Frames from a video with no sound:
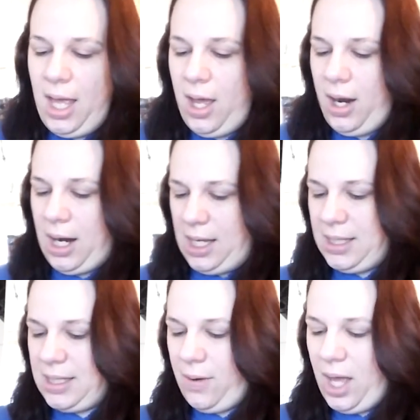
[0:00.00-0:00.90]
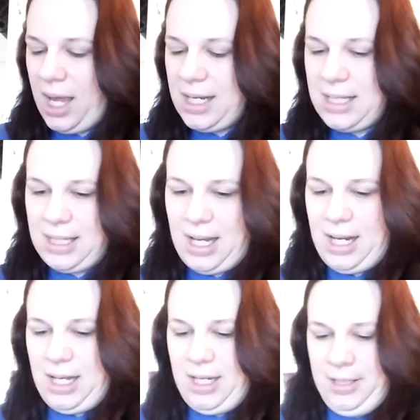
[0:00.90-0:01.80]
alright, so I
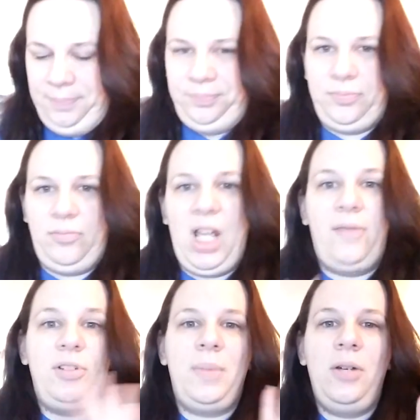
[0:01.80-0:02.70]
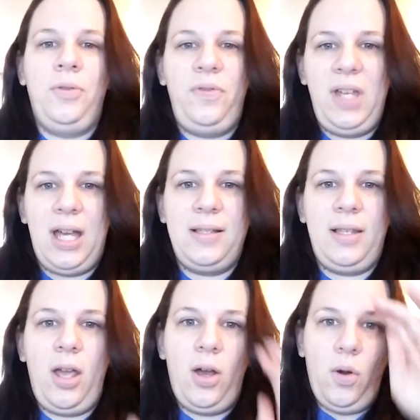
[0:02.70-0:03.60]
decided, after my whole
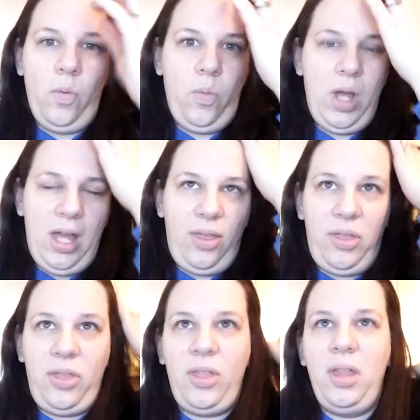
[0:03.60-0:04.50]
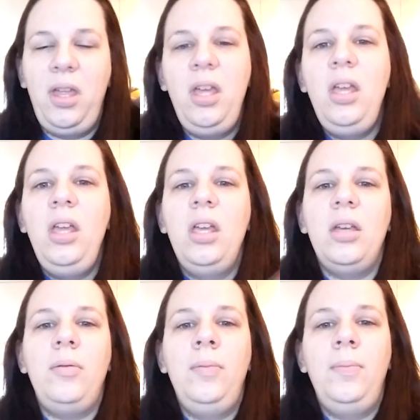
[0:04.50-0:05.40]
fiasco with
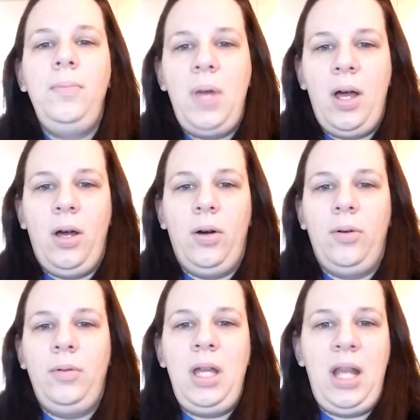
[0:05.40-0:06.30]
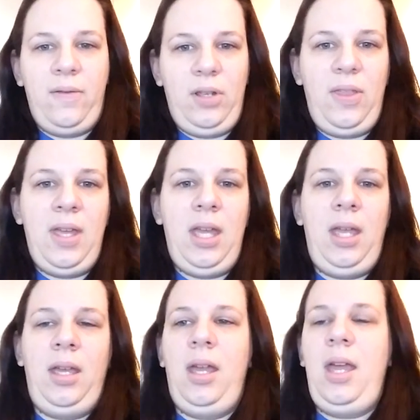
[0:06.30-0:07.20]
Mo and
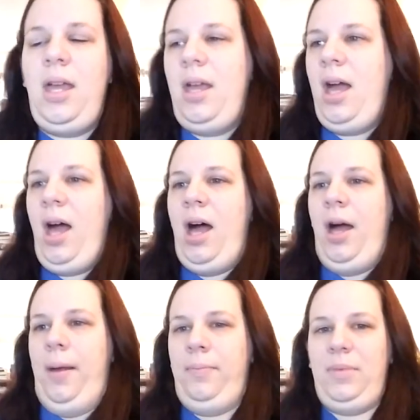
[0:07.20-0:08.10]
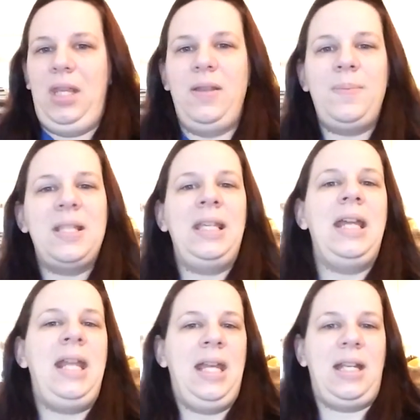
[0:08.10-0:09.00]
everything, I was missing
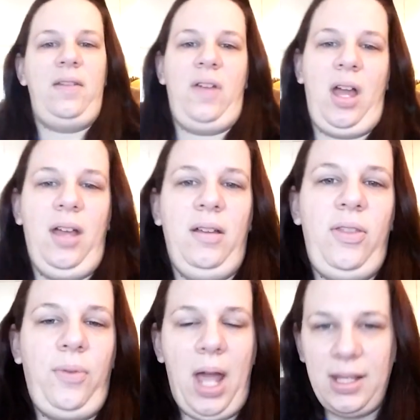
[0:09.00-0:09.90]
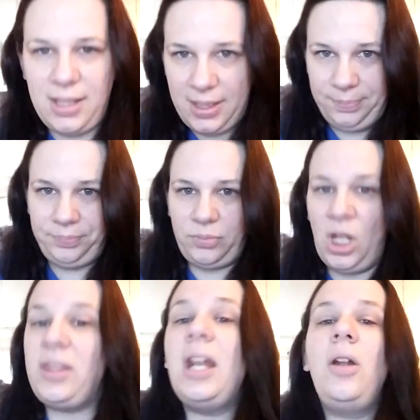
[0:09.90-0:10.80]
getting hand-dyed threads.
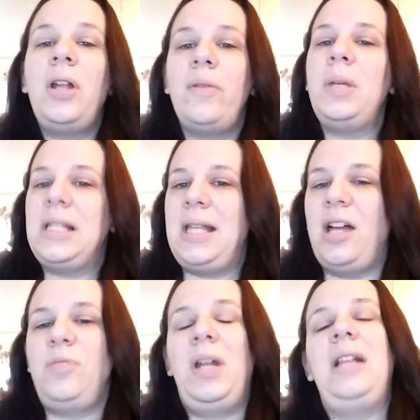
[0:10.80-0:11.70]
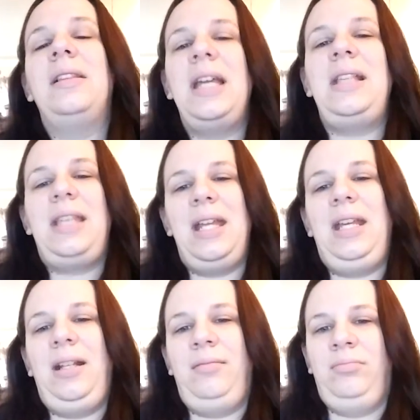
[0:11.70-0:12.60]
Not that I don't have a big stash, but I like
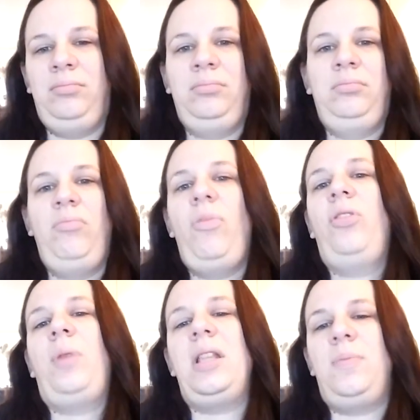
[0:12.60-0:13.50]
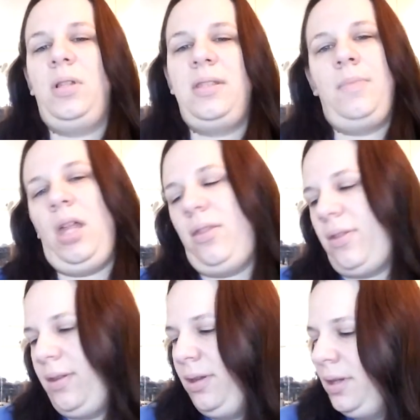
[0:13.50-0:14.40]
getting threads once a month.